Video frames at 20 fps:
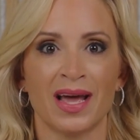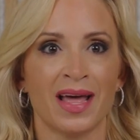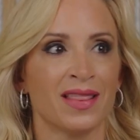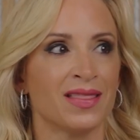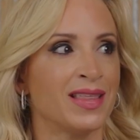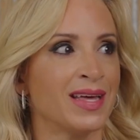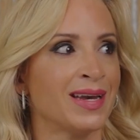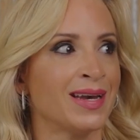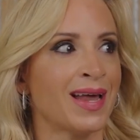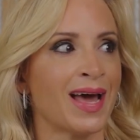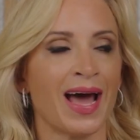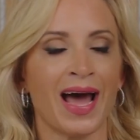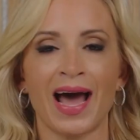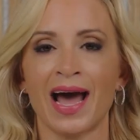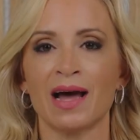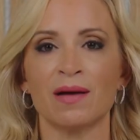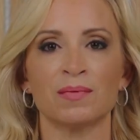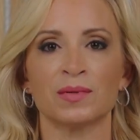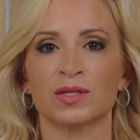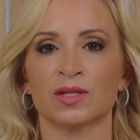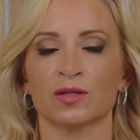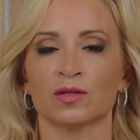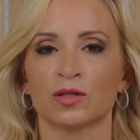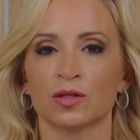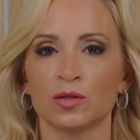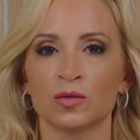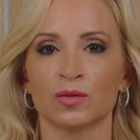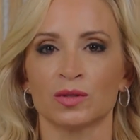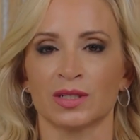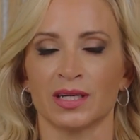then
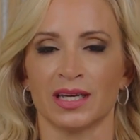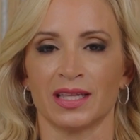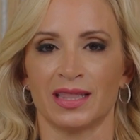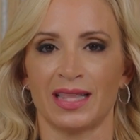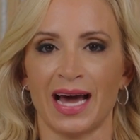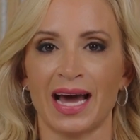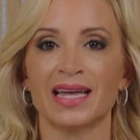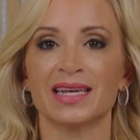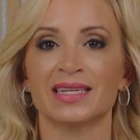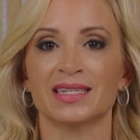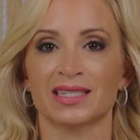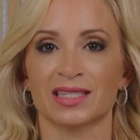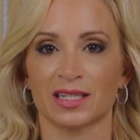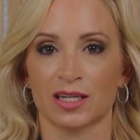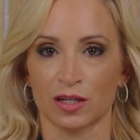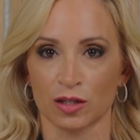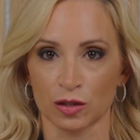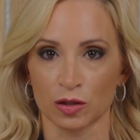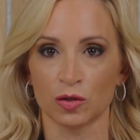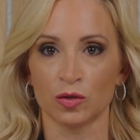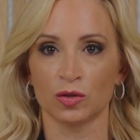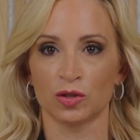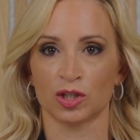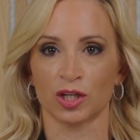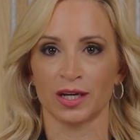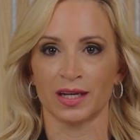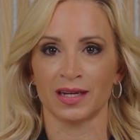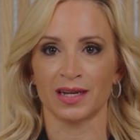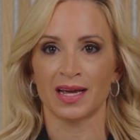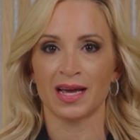absolutely, that is
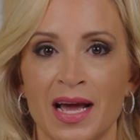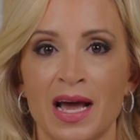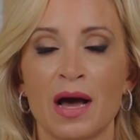collusion.